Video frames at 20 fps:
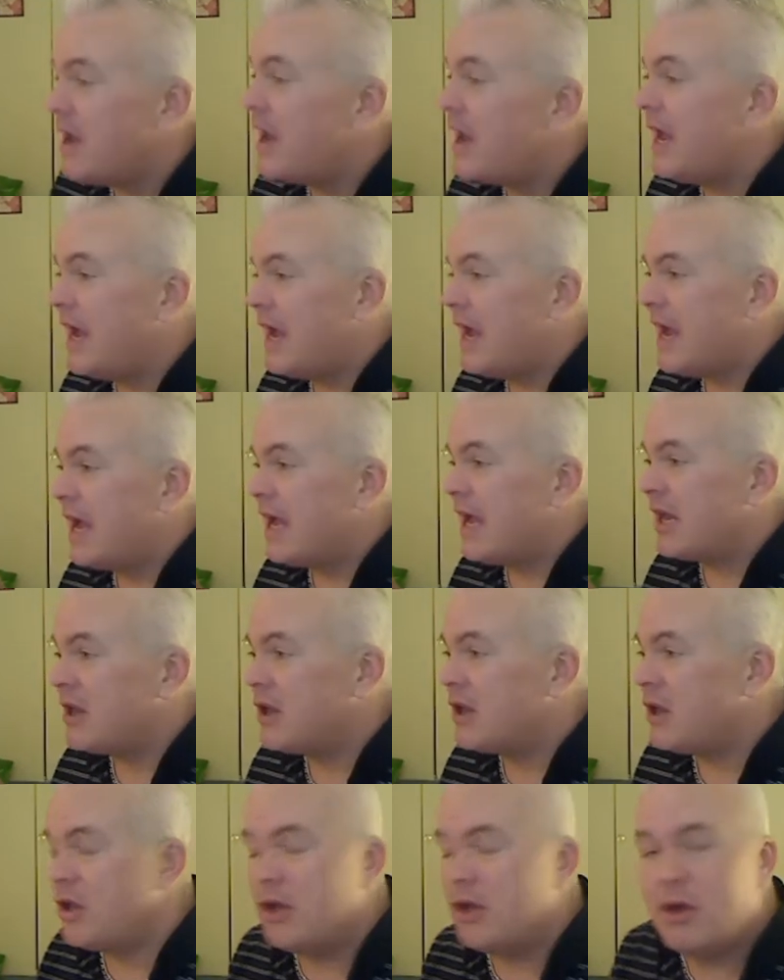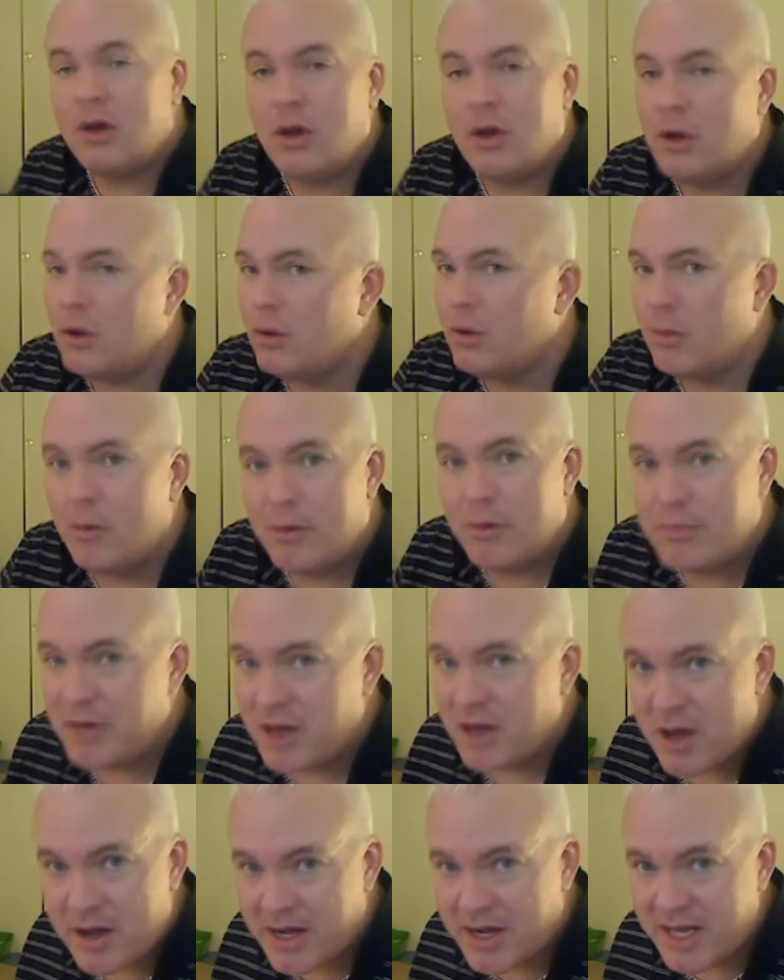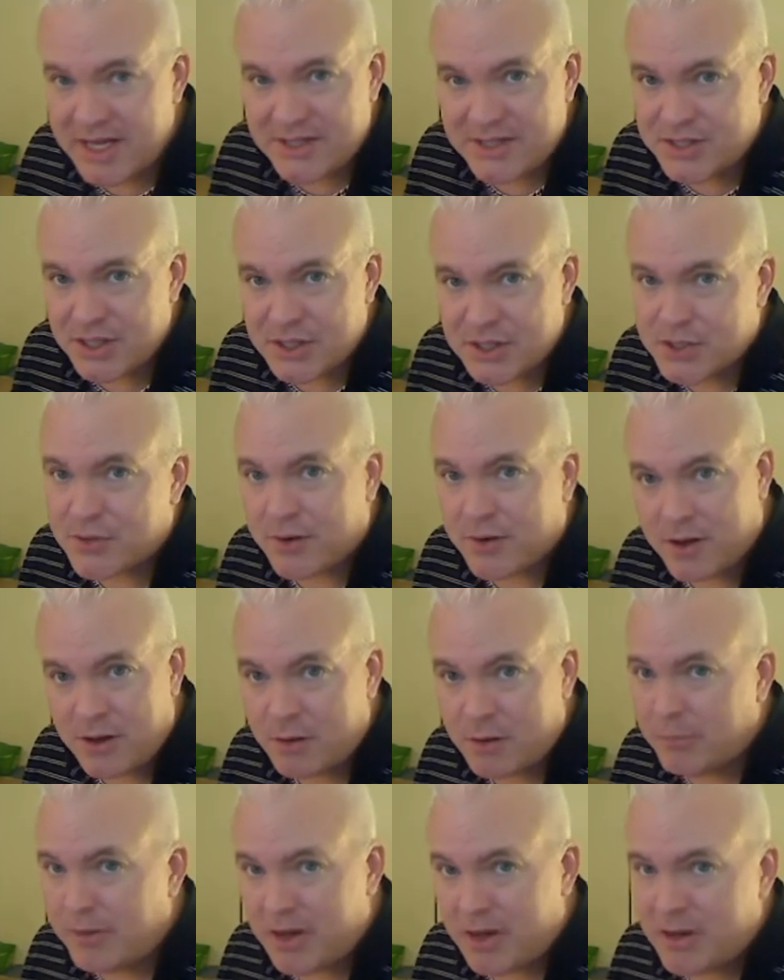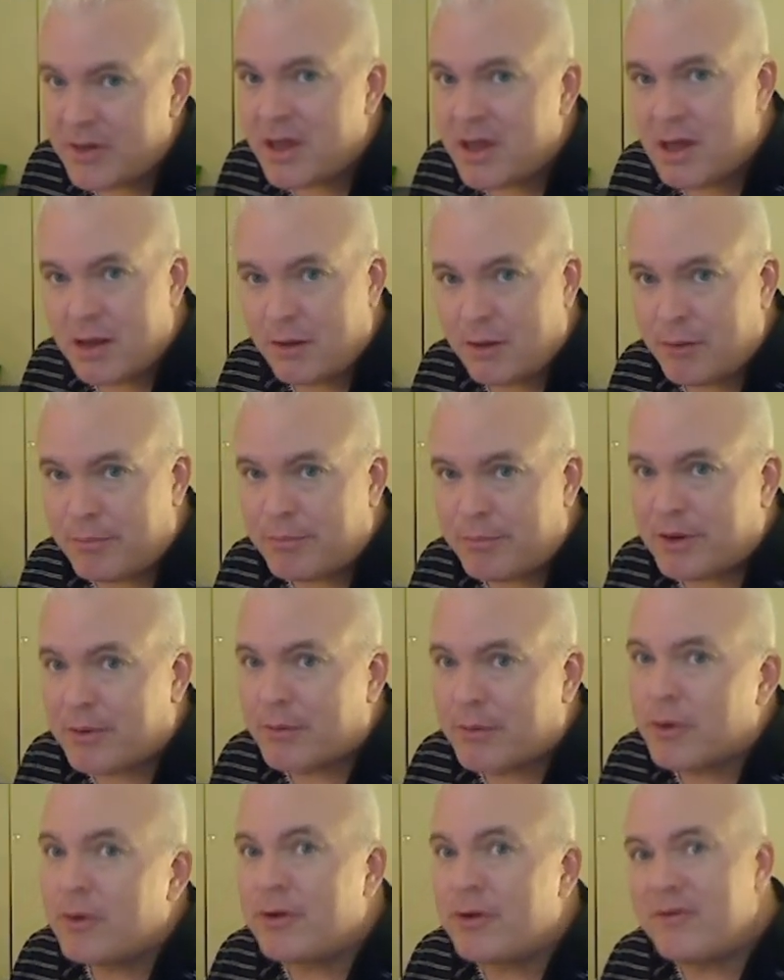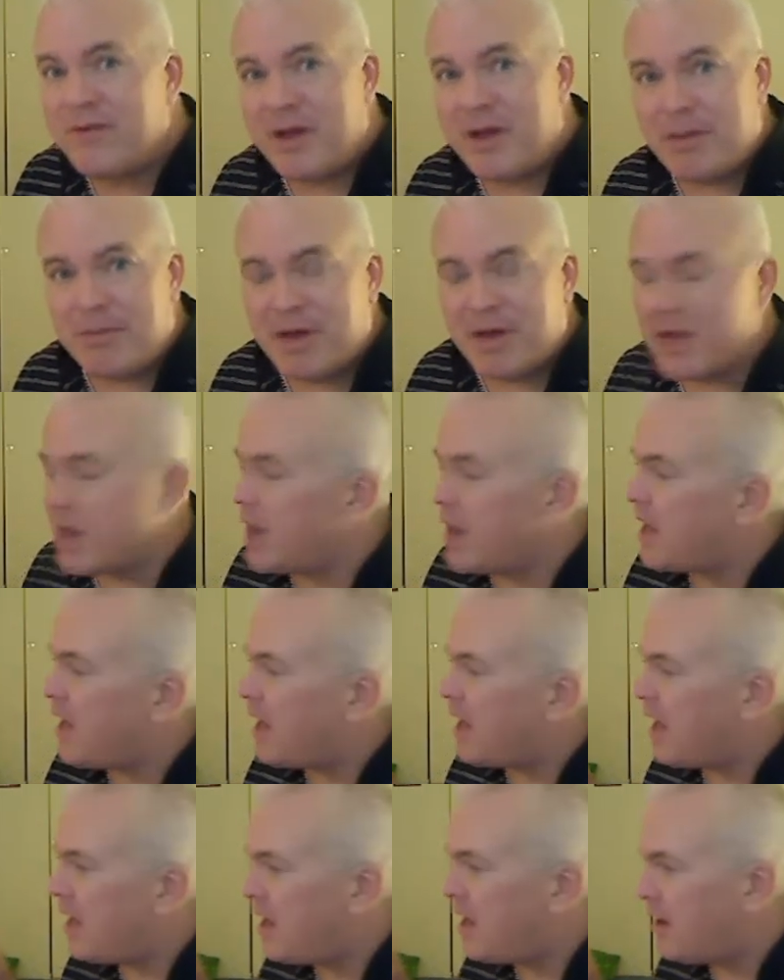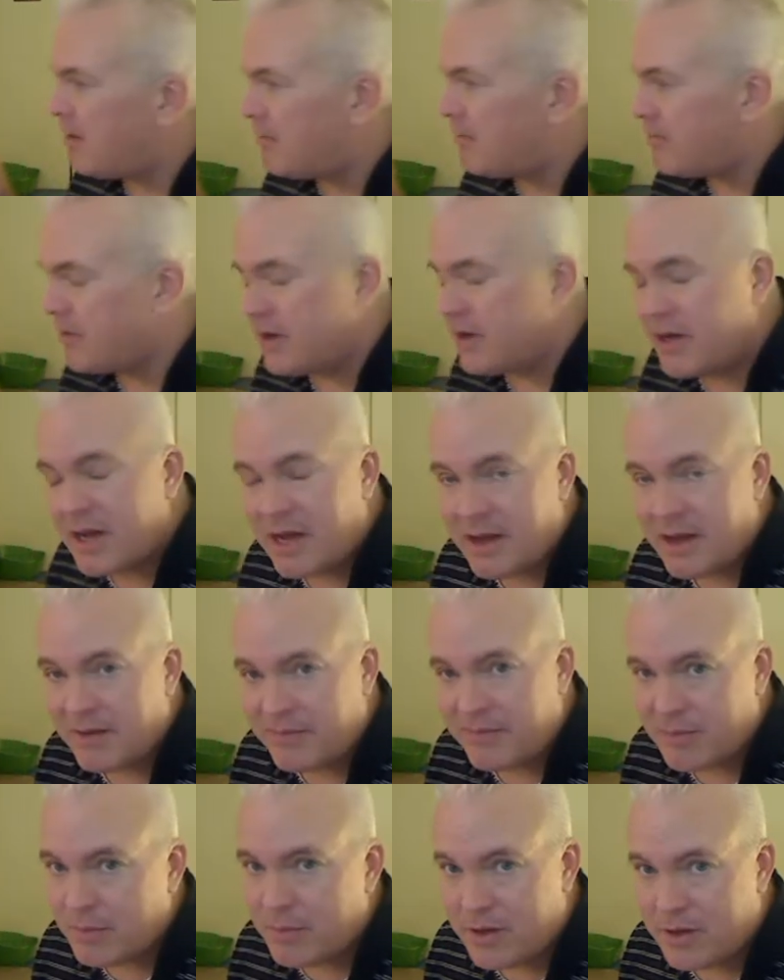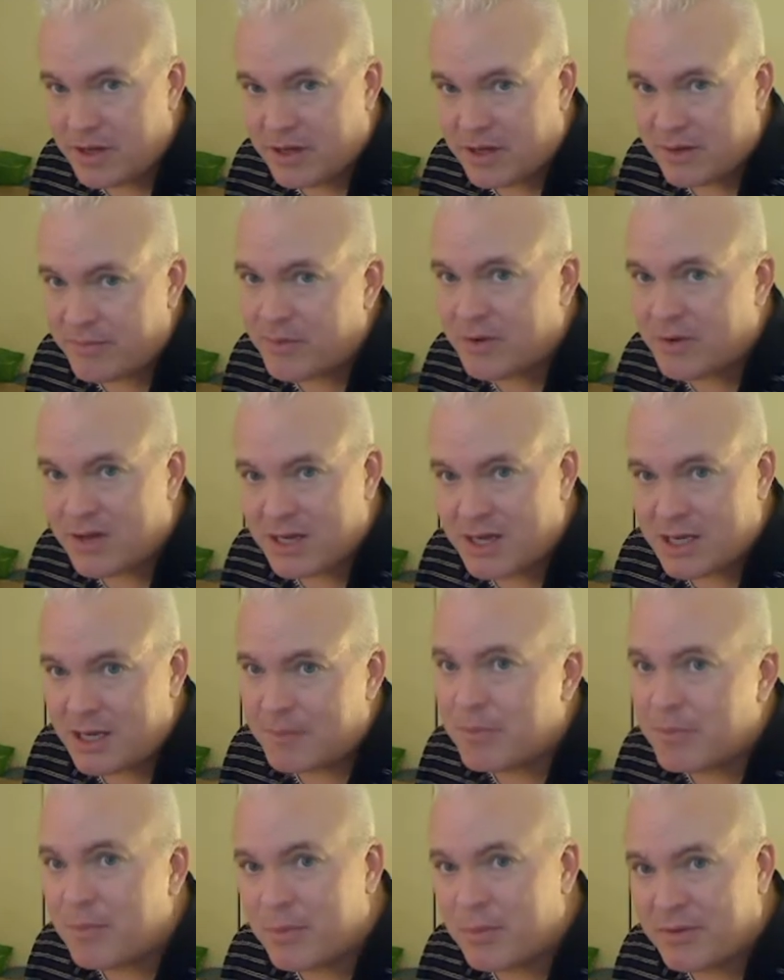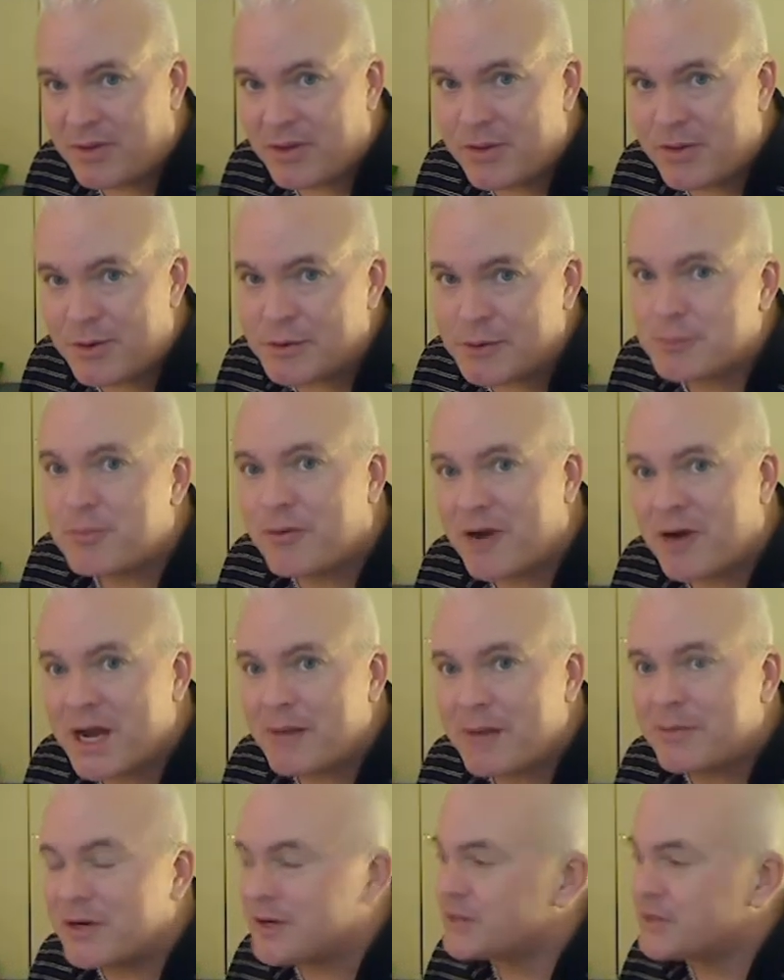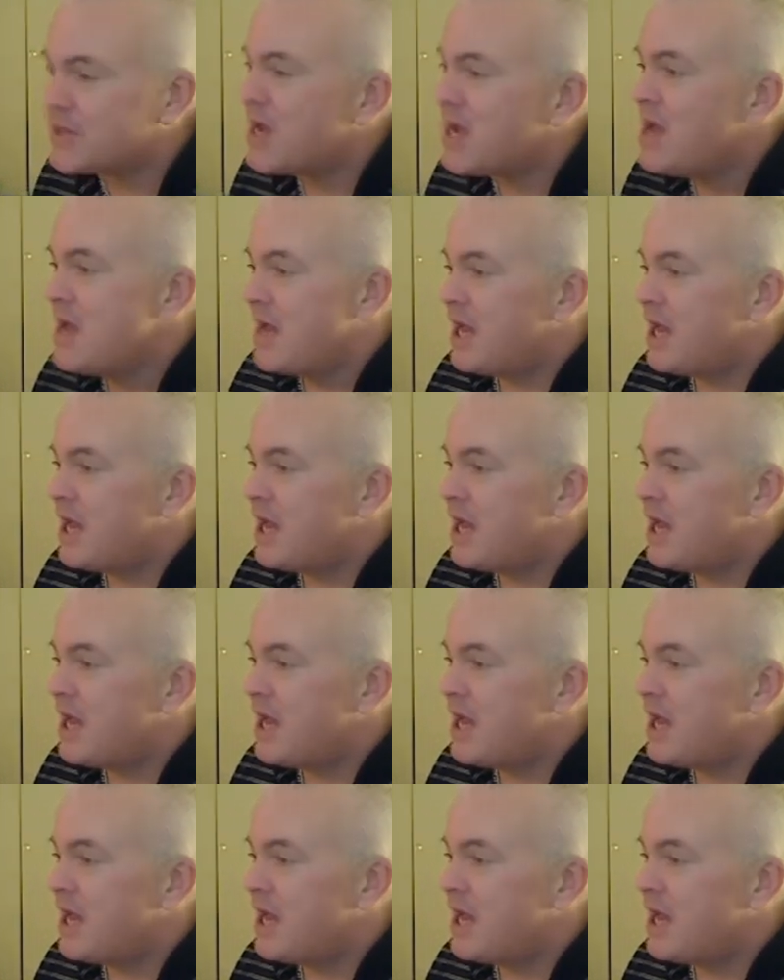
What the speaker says: and you will be on easy street. You'll be on the yellow brick road of vaping every day of the week if you can keep them within those parameters.